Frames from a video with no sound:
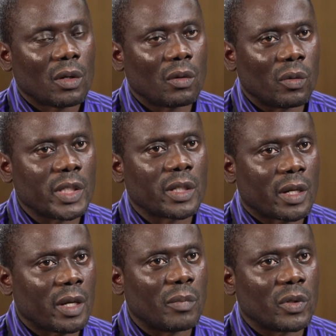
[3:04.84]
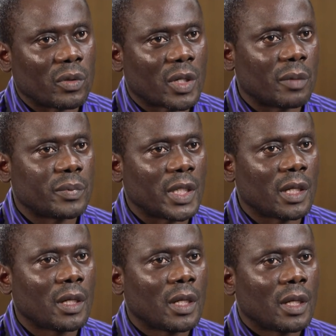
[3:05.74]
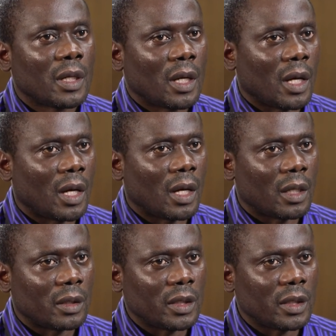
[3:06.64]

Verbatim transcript: which are able to capture uh,